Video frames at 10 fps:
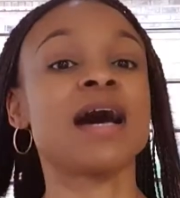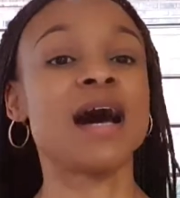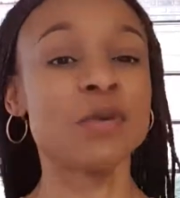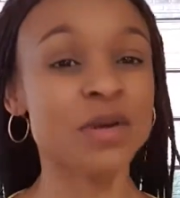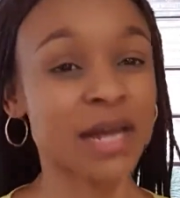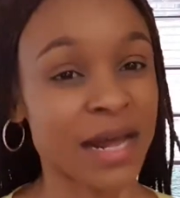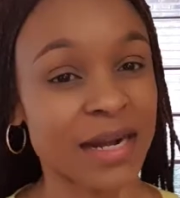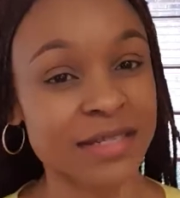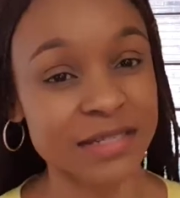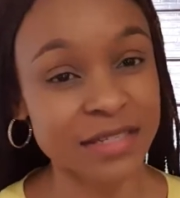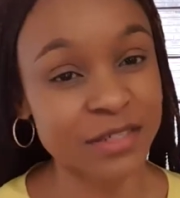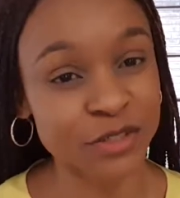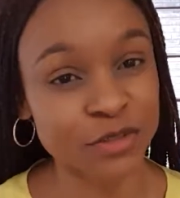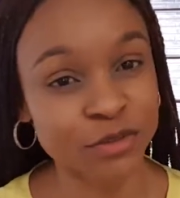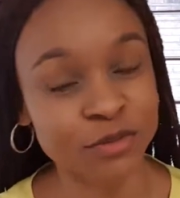I will guarantee
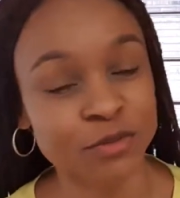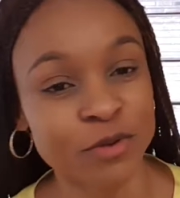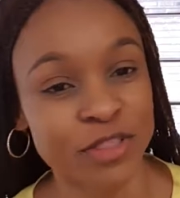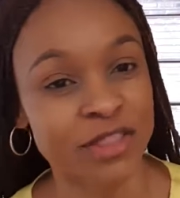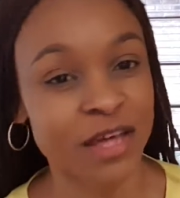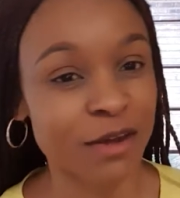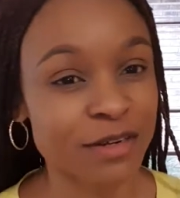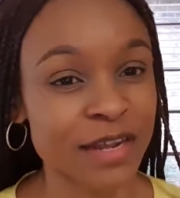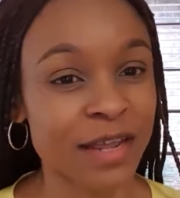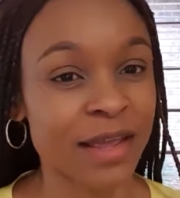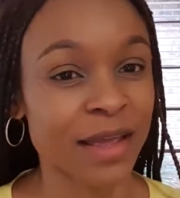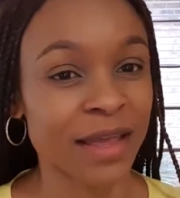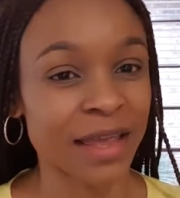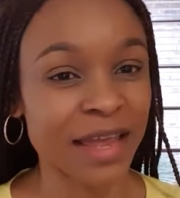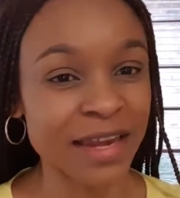you, without
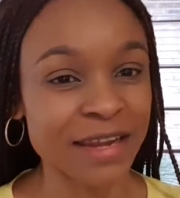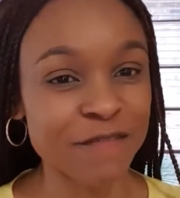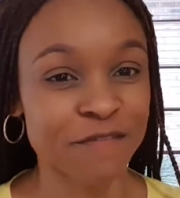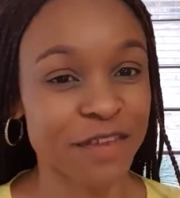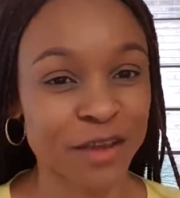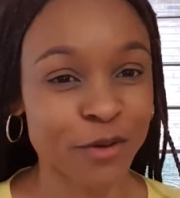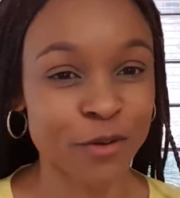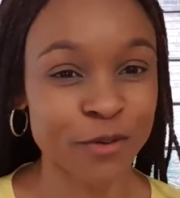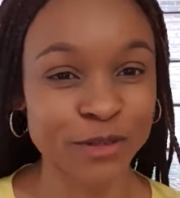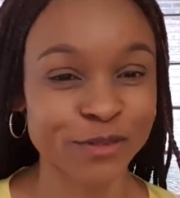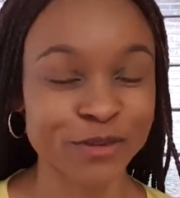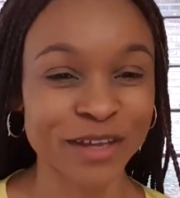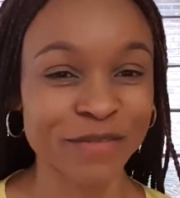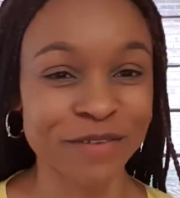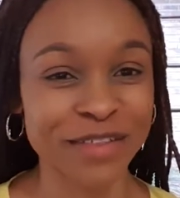any fear or
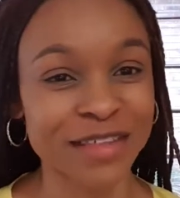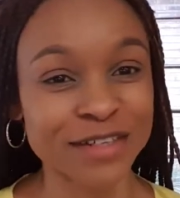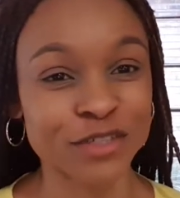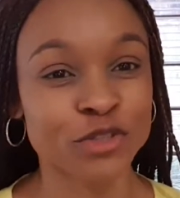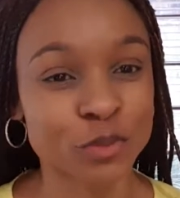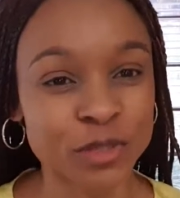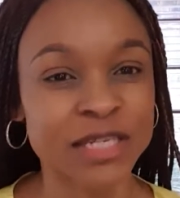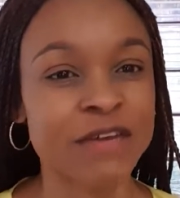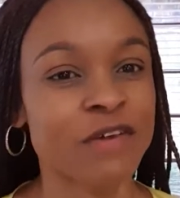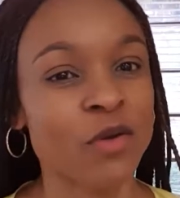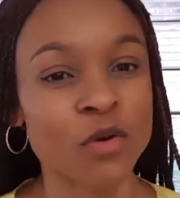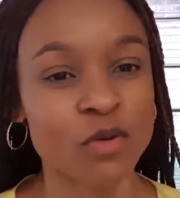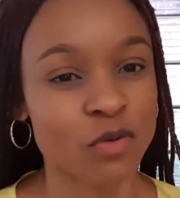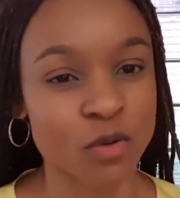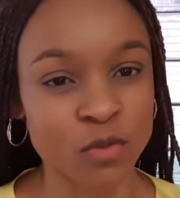whatsoever, that you will never go
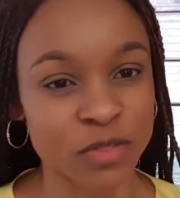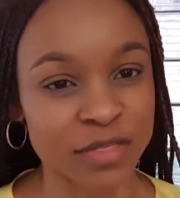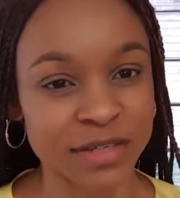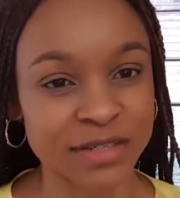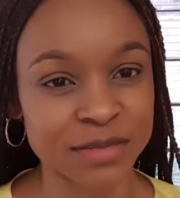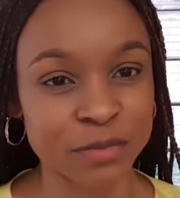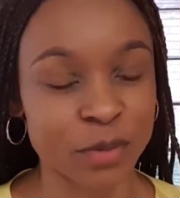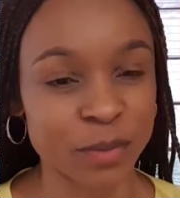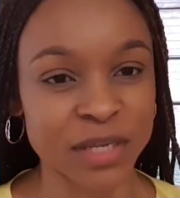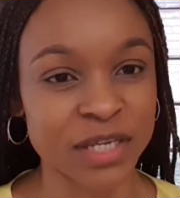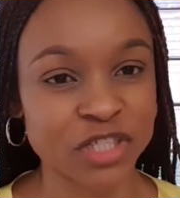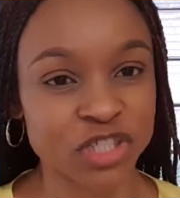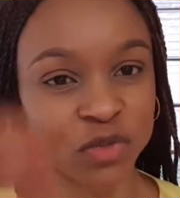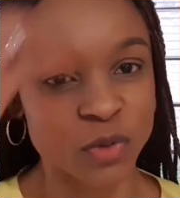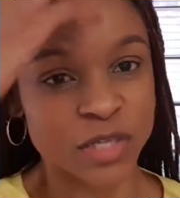wrong with it.
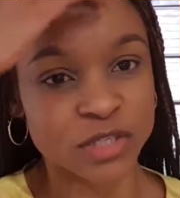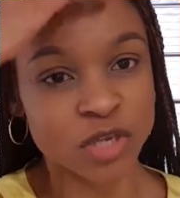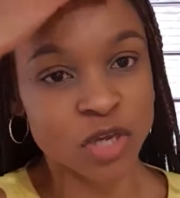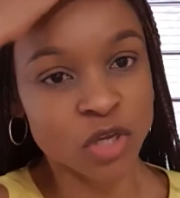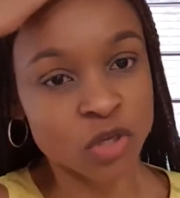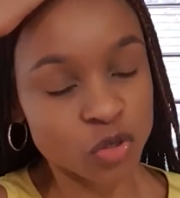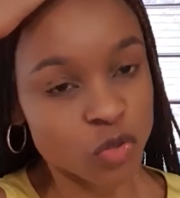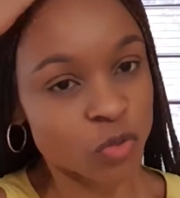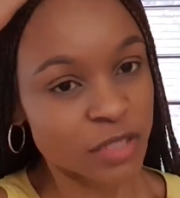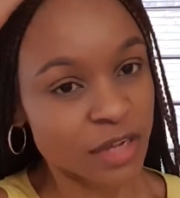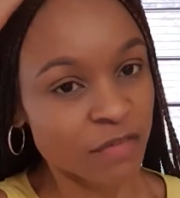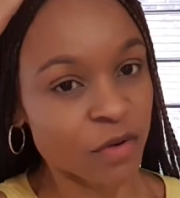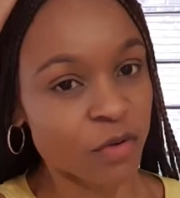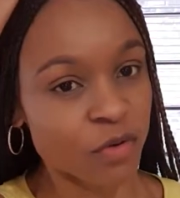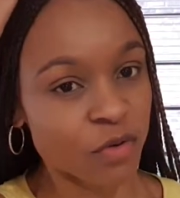Propagation wise, you will never
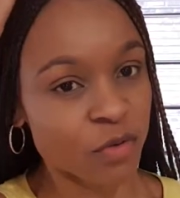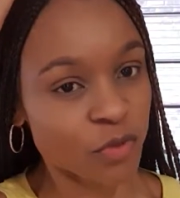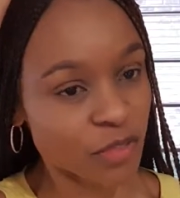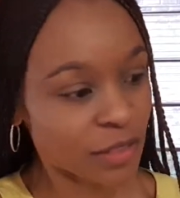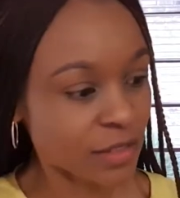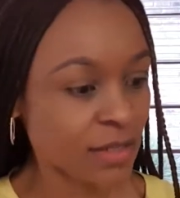go wrong with it.